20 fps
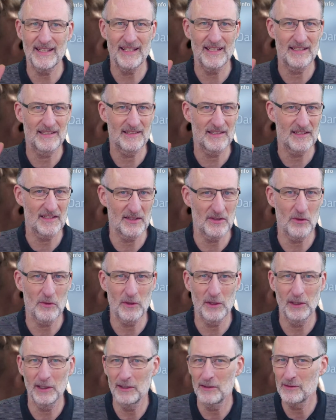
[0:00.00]
It's so
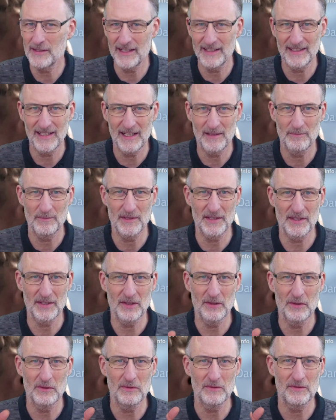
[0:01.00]
close and I'm
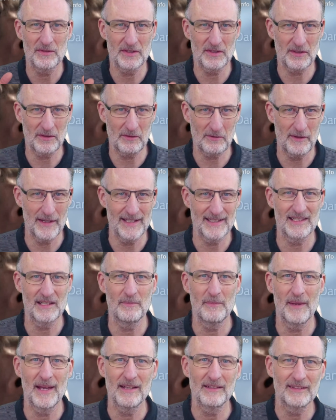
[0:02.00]
so stressed
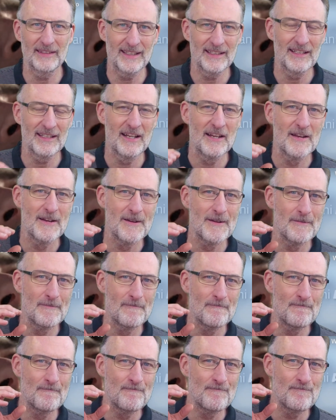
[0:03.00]
about it.
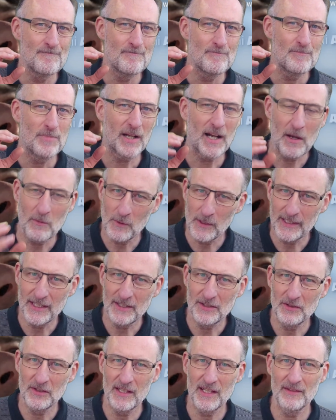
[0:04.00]
But I
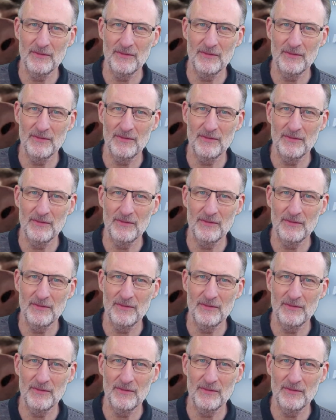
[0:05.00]
wanted to give